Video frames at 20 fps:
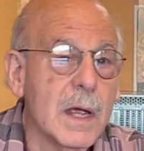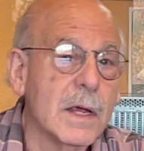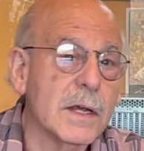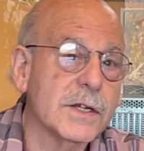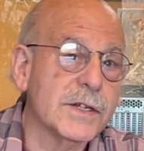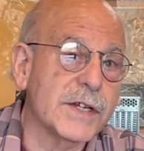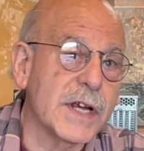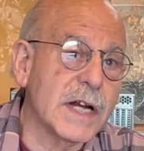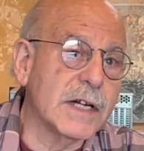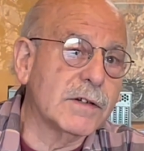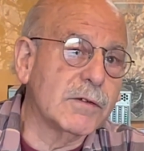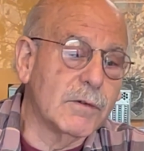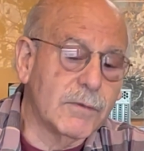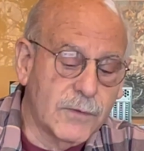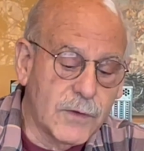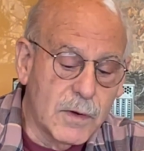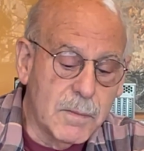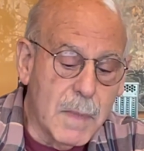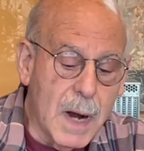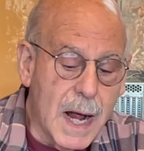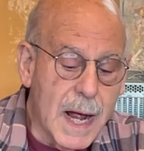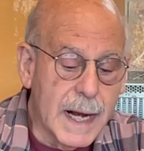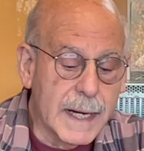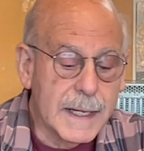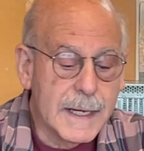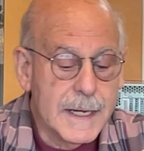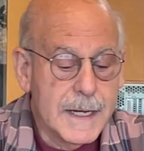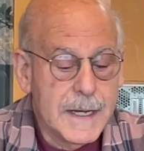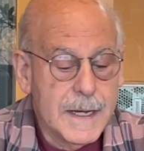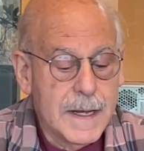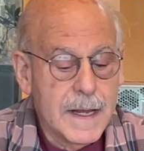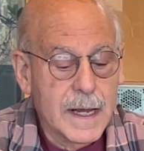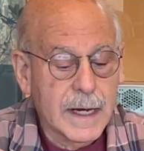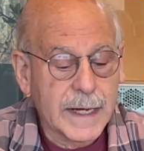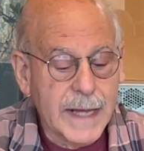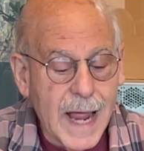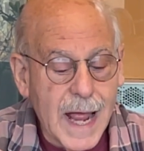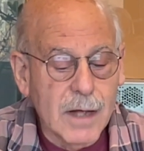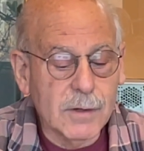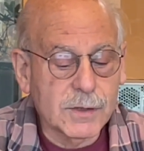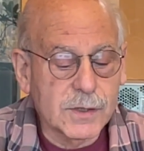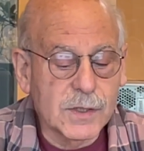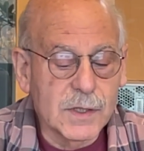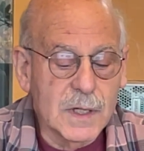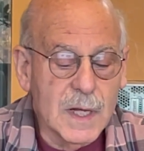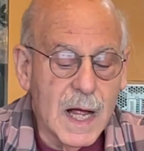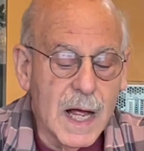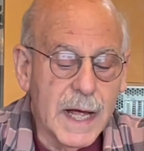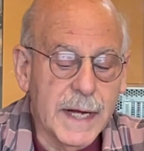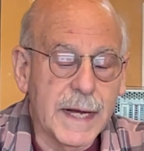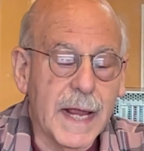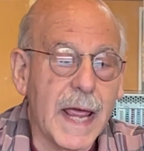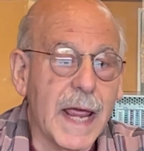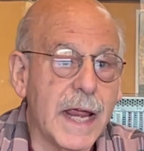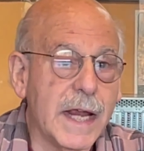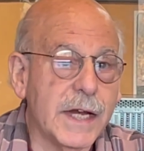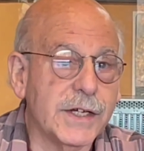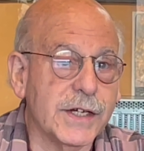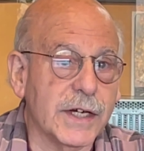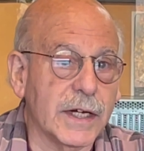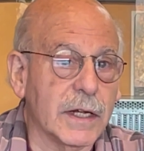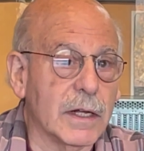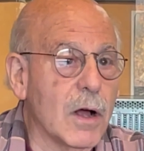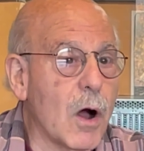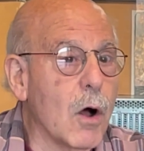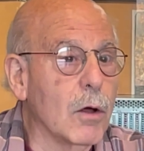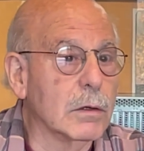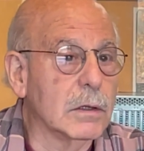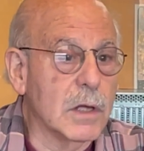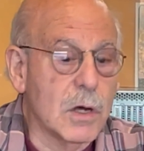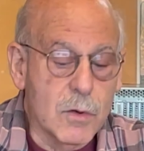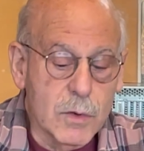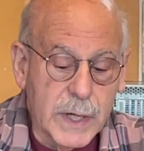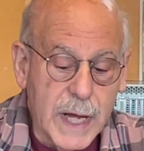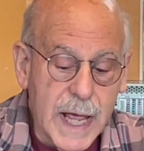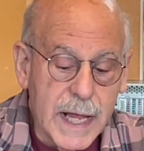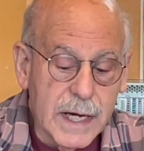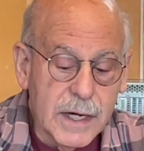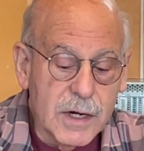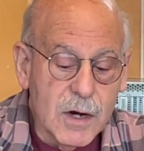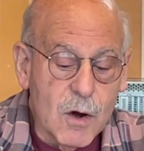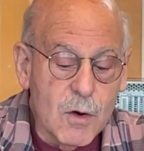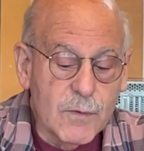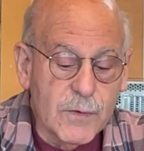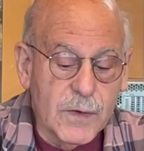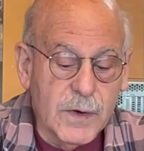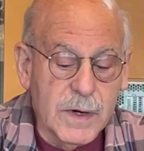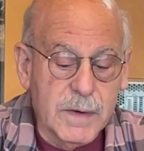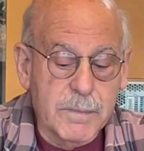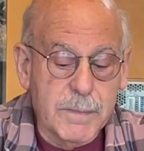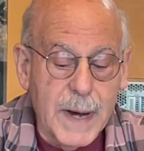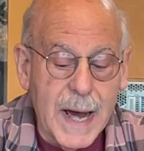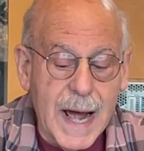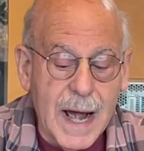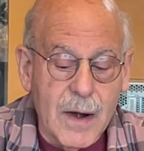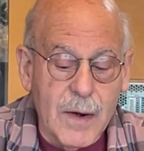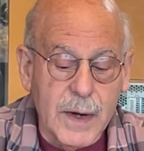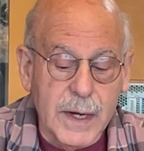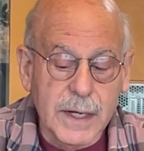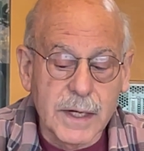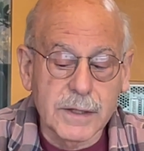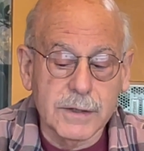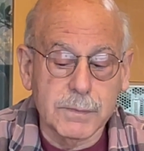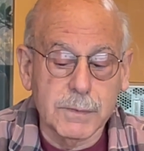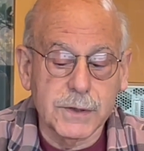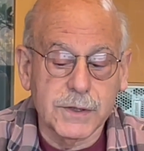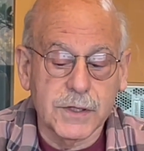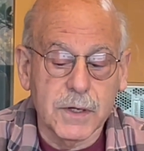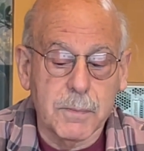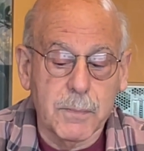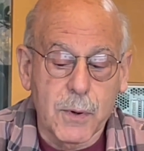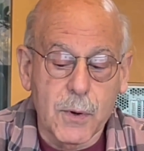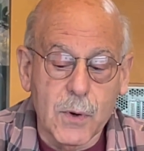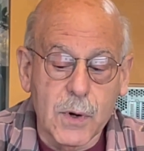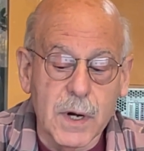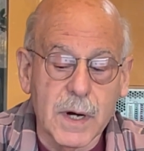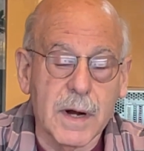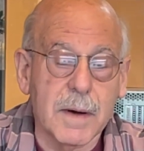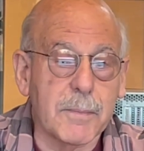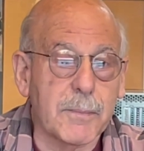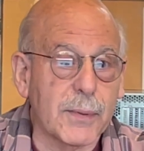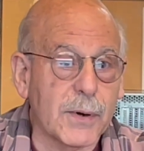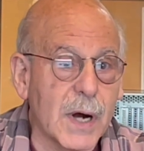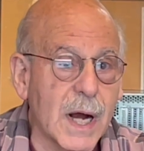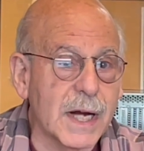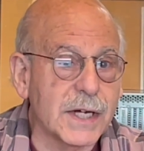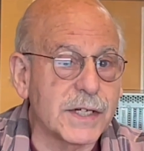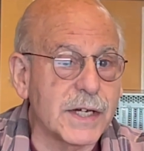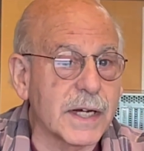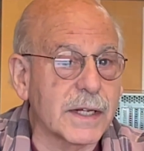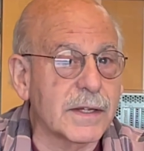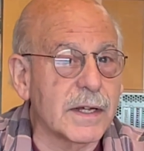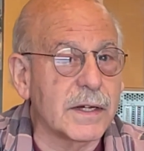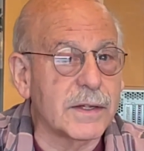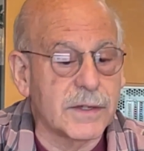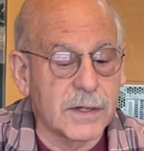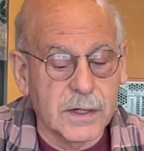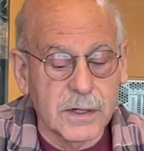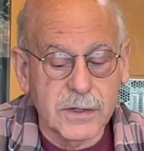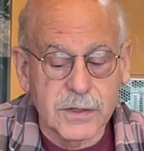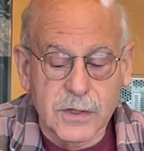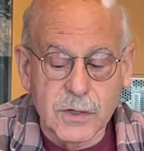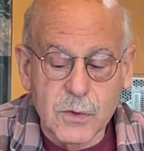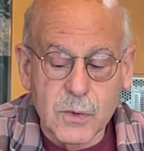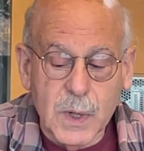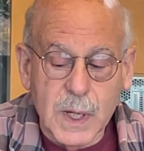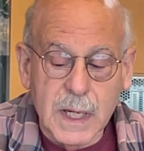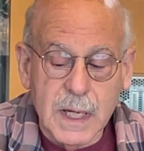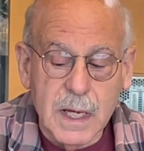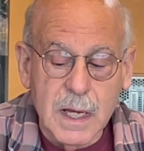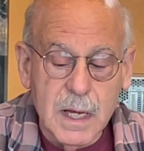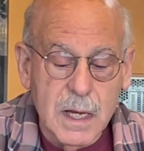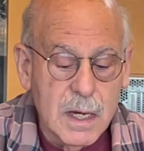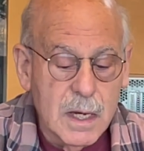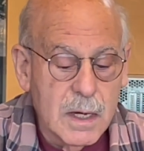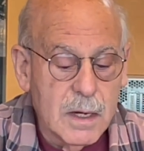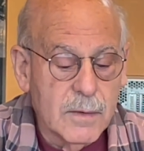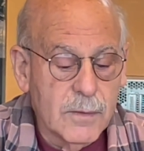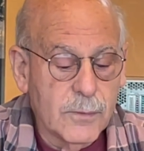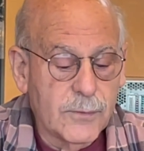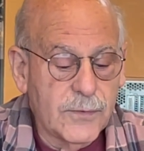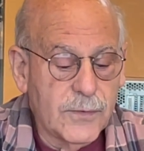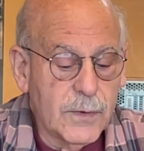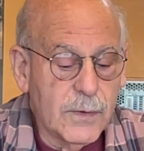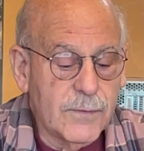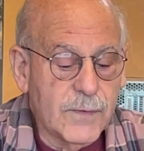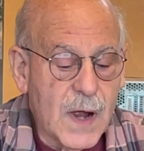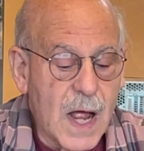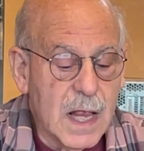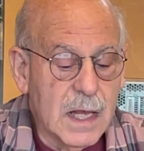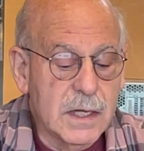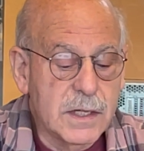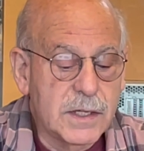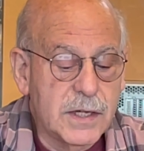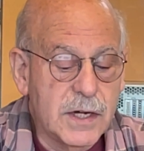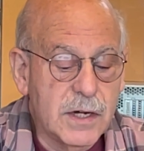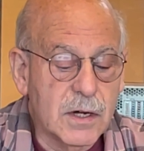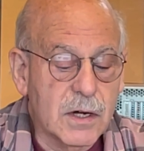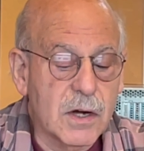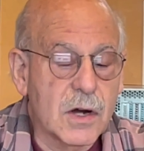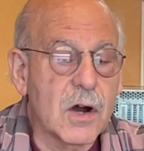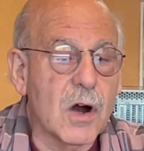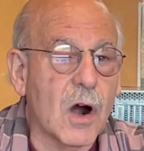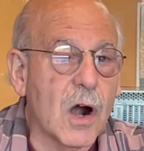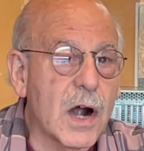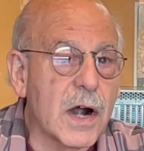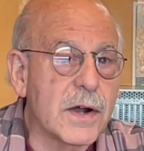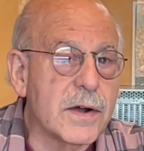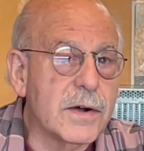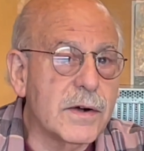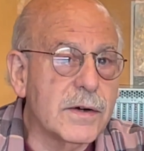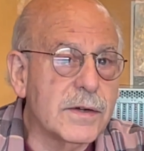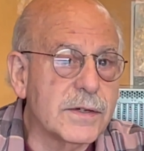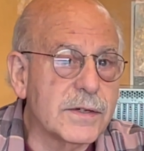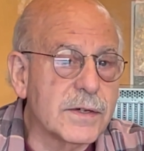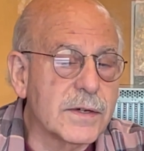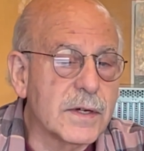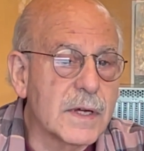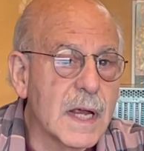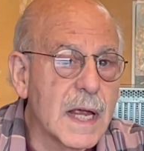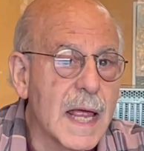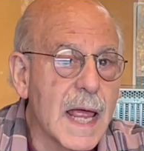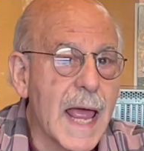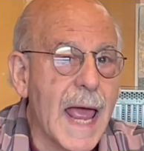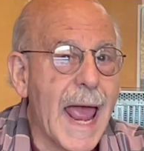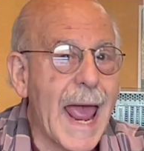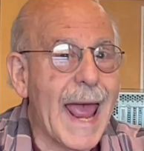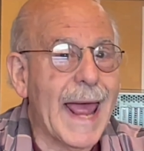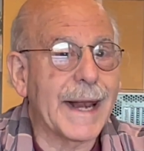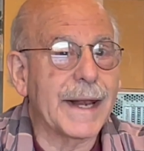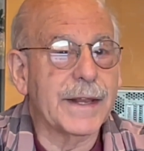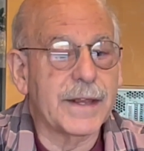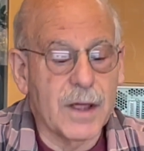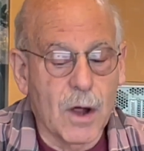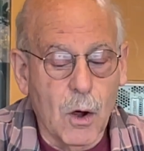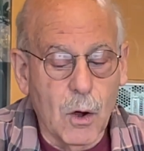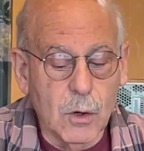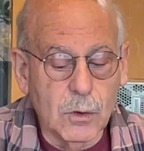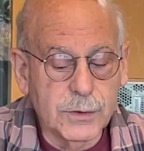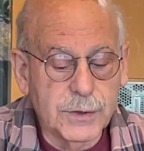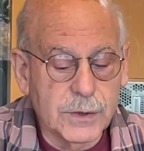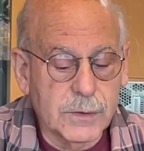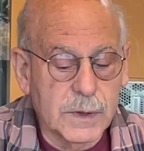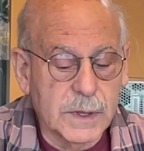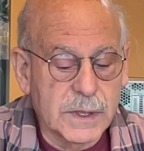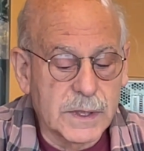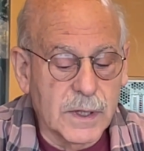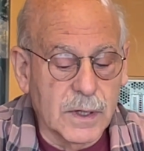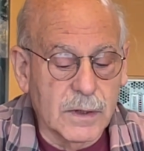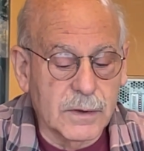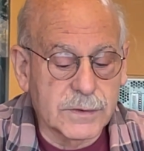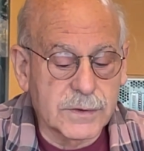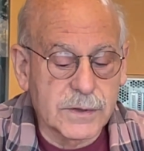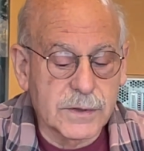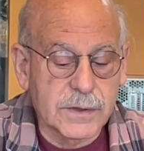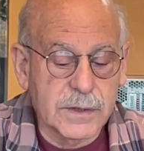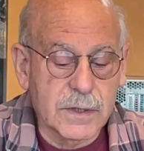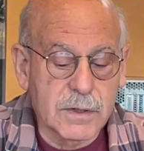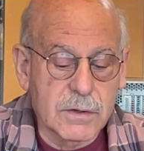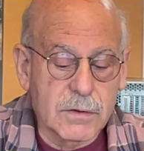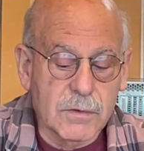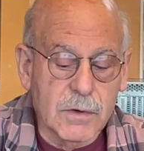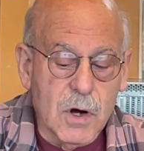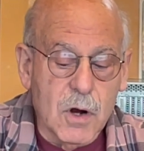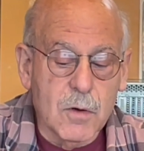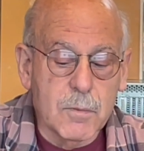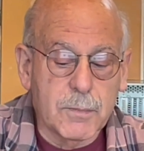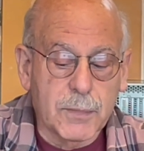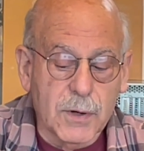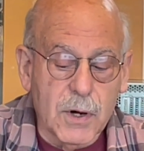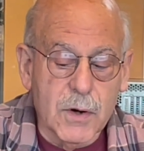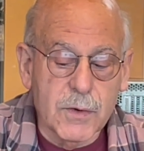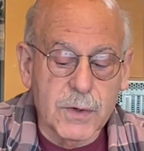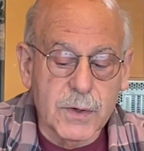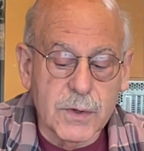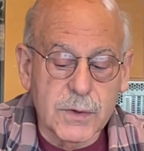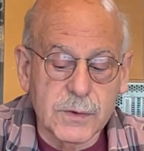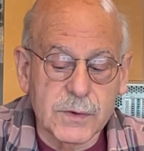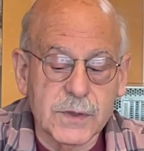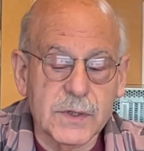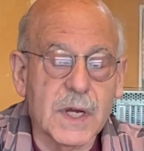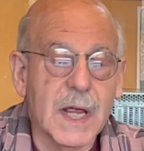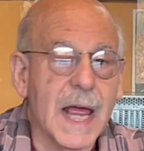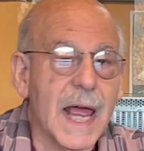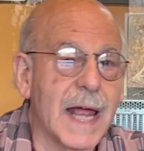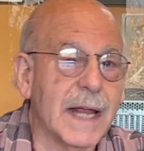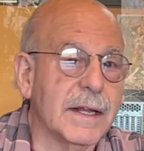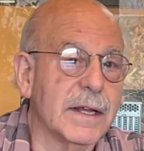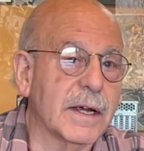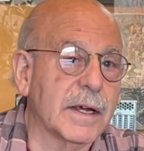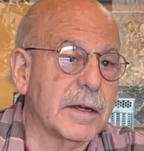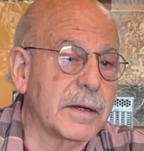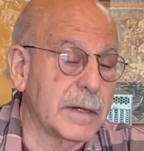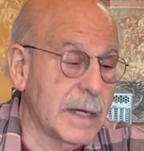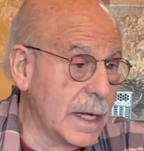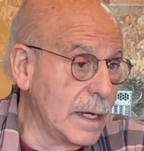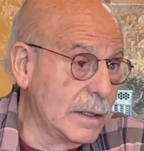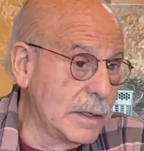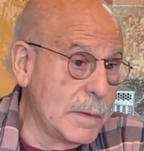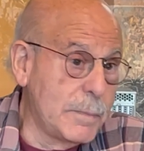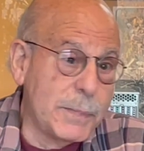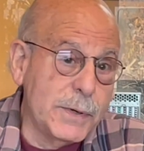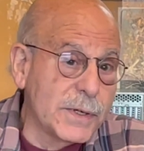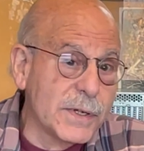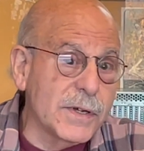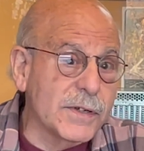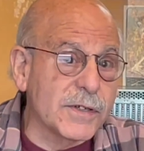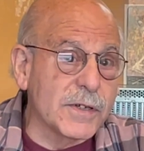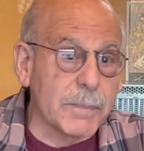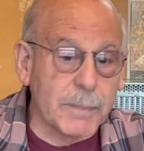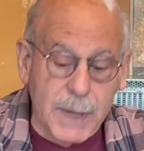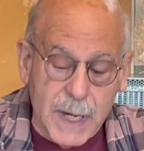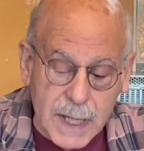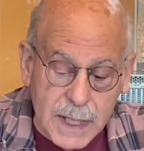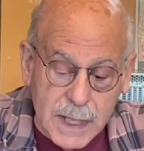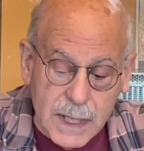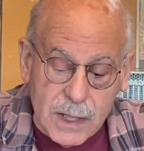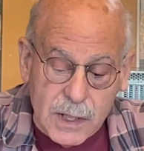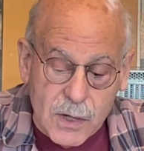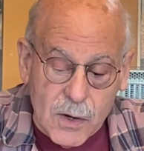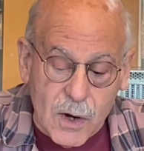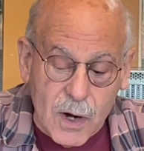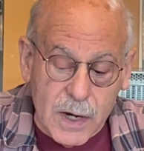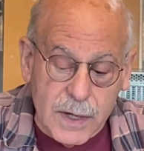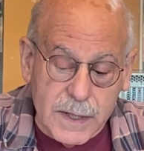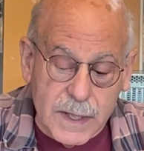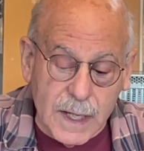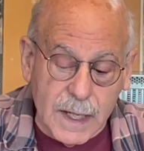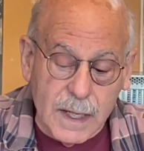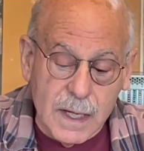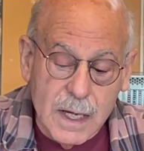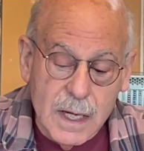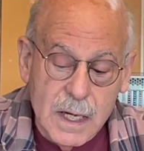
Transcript: Central Vermont Council on Aging, located over in Barre. This will support a project that they're doing for volunteer gardeners and older adults to grow produce and to, and to participate in gardening.